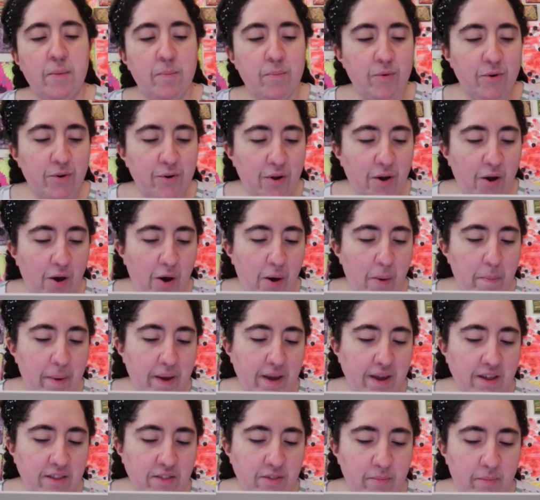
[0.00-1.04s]
Bruno
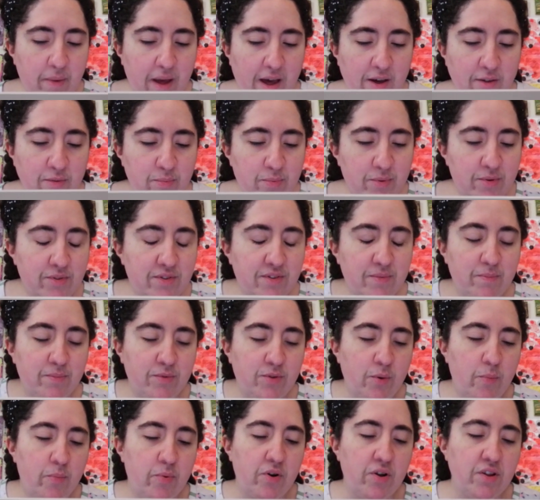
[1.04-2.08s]
opened his mouth
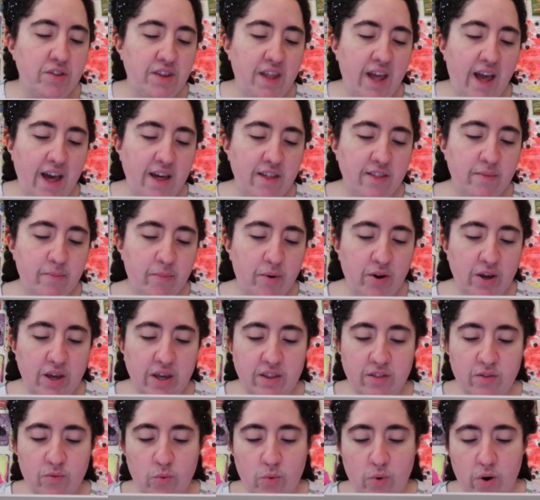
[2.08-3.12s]
to protest, but
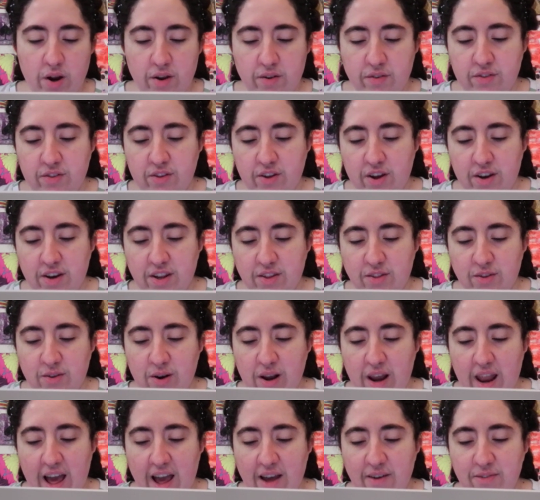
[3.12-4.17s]
his words turned into
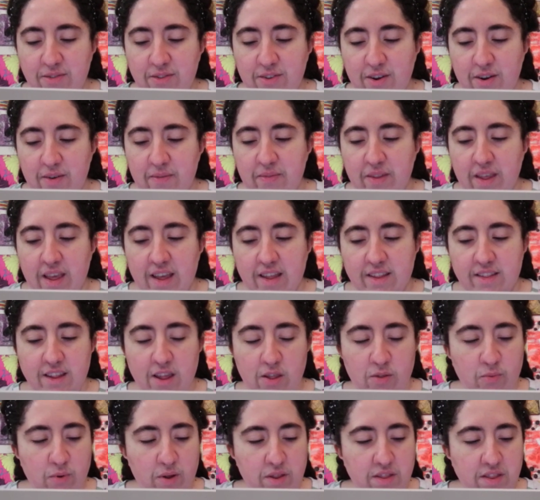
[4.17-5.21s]
laughter.
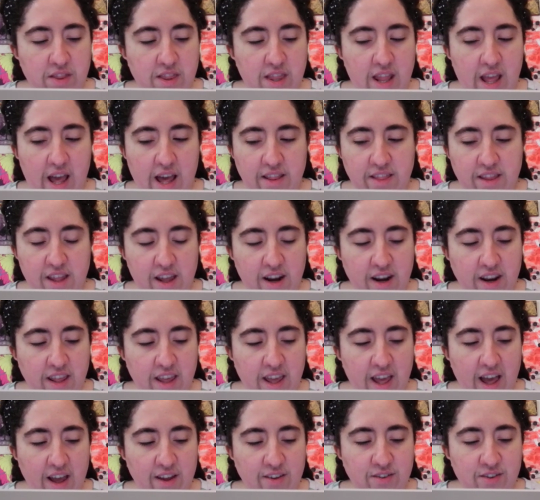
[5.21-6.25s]
This was not the
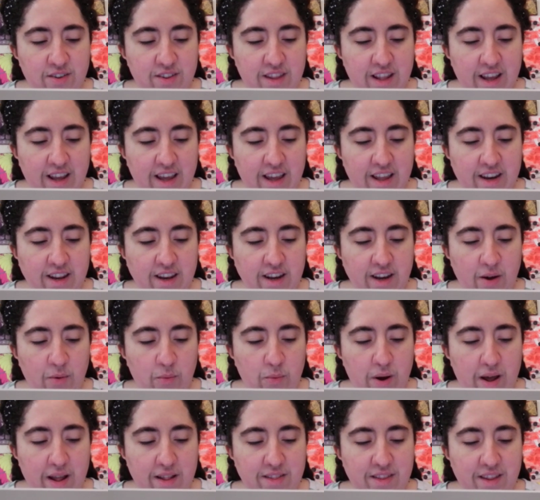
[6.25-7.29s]
reaction that Carina
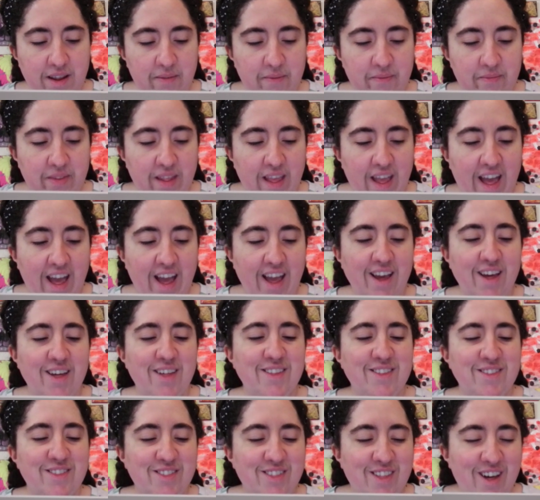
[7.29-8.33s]
wanted.
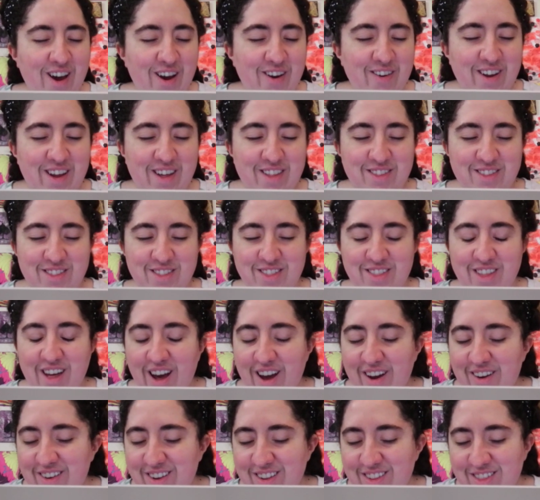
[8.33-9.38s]
I'm
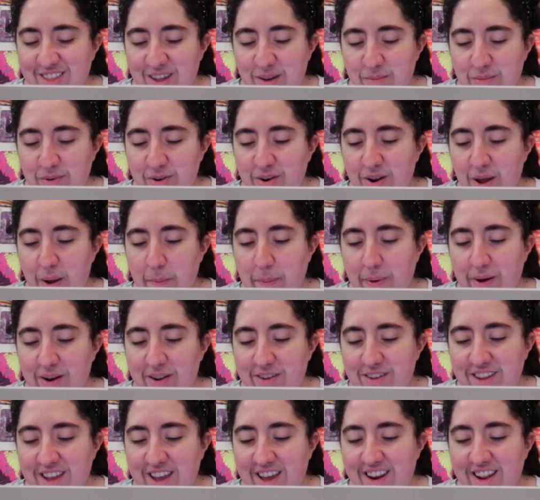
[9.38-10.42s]
sorry," said Bruno
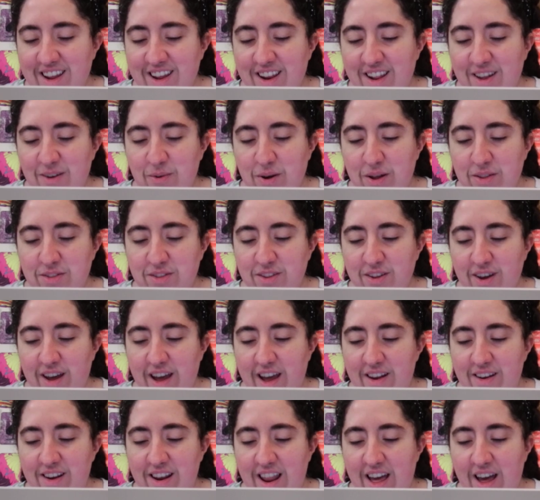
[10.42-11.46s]
apologetically, while still
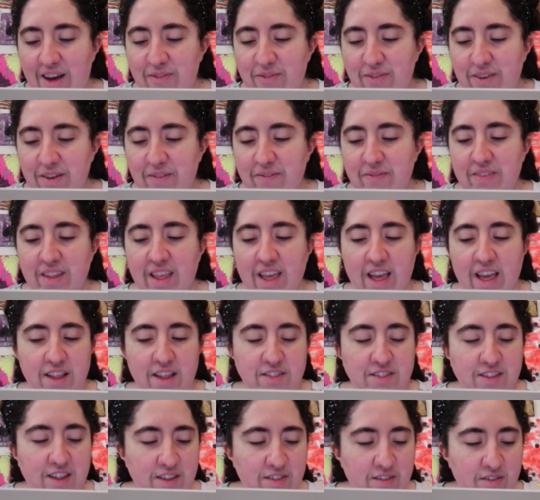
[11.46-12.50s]
half laughing.
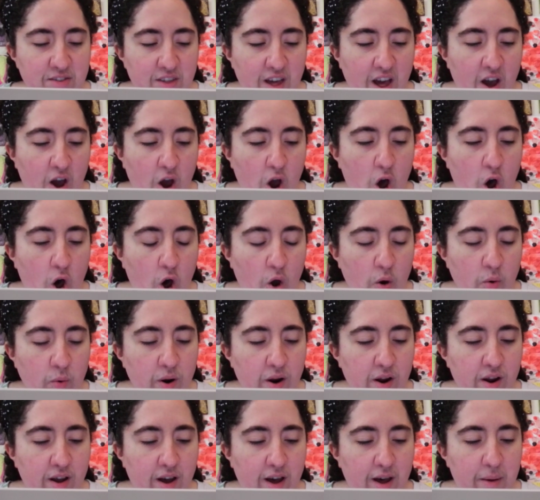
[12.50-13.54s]
"This is a
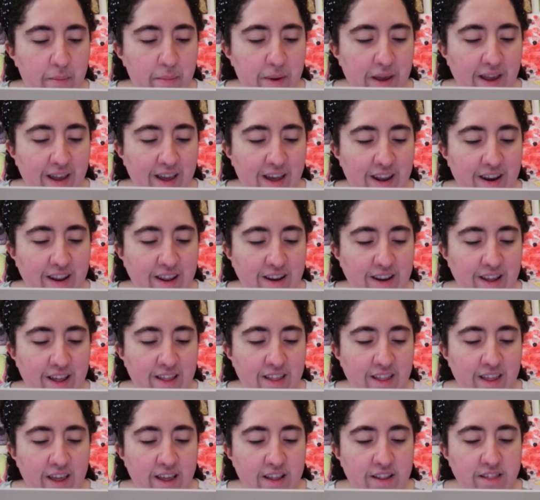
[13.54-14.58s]
horror comic,
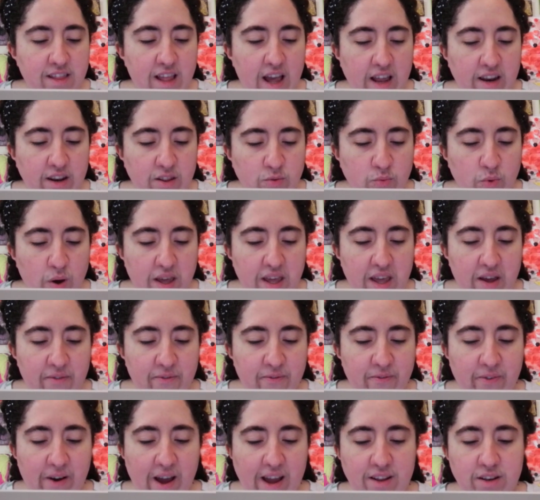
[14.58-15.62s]
Carina. That is why I
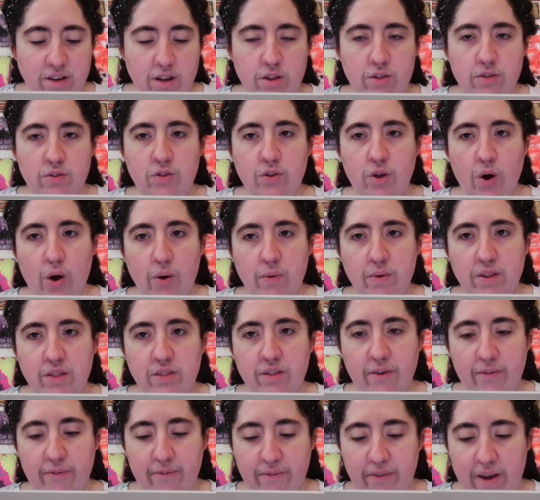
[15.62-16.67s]
find this story
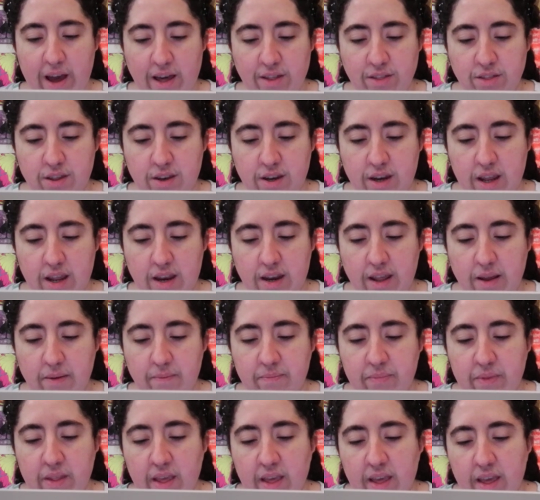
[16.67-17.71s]
so
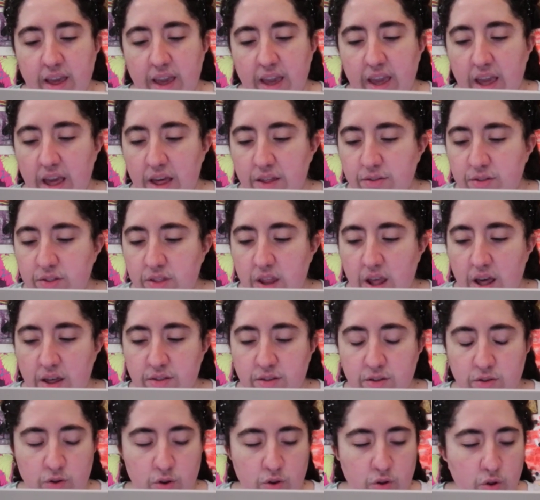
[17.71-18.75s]
fascinating. It has
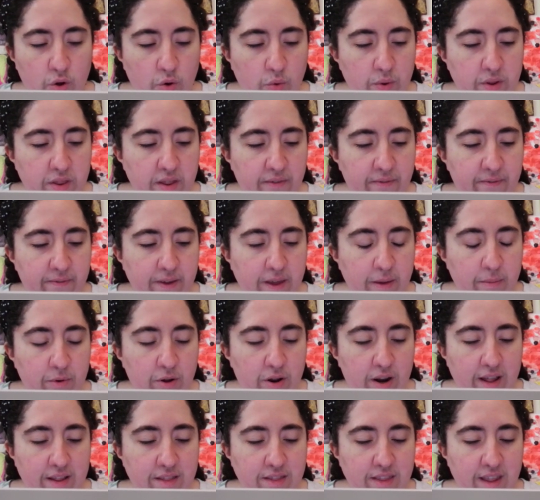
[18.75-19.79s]
nothing to do with the
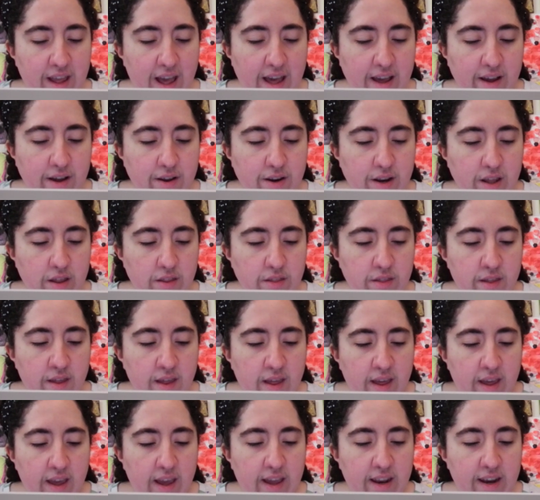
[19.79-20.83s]
female antagonist,
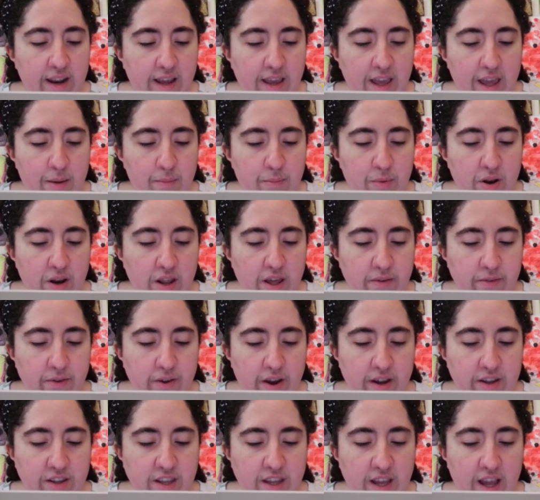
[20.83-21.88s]
and I can't believe you
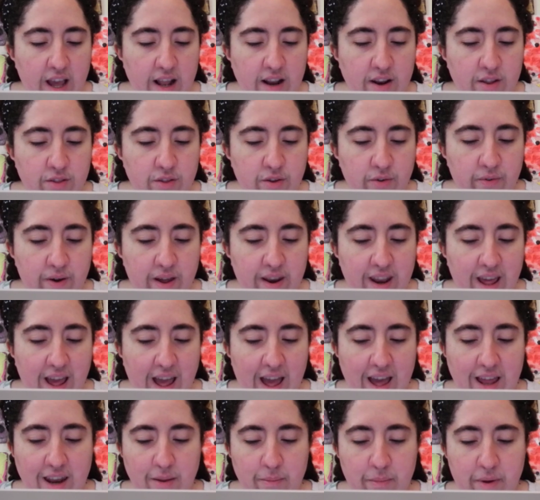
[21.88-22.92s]
are jealous of an
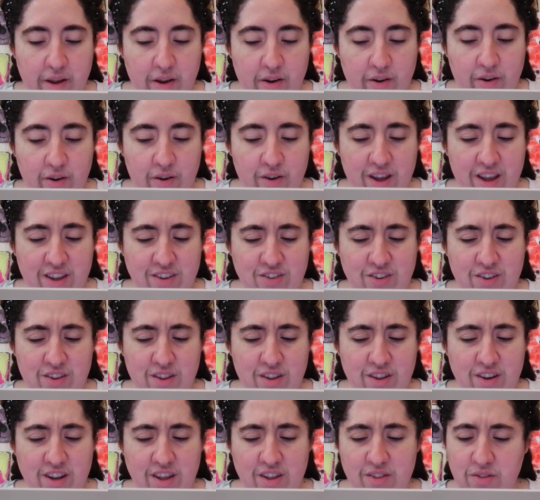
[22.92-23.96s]
anime girl, and
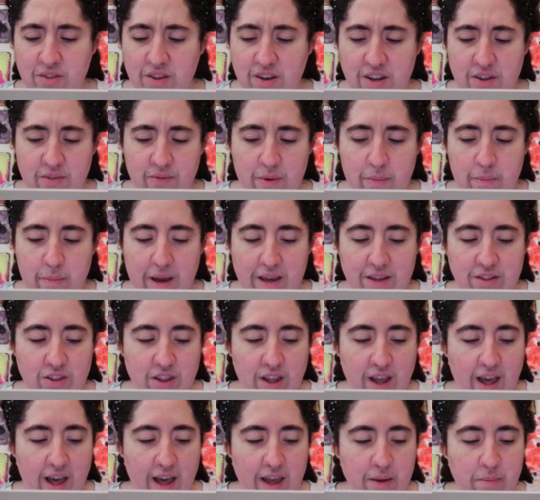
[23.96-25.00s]
she isn't even my
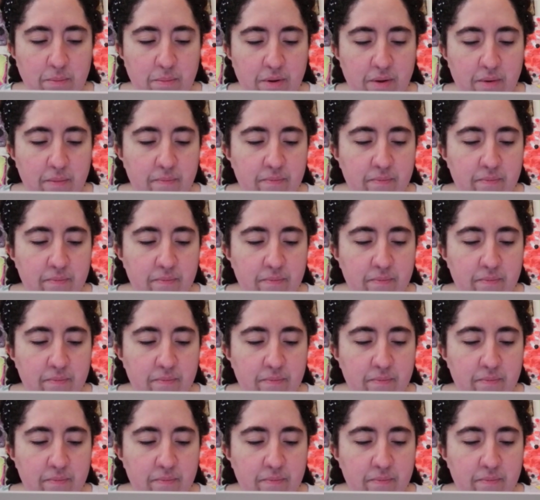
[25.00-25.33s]
type."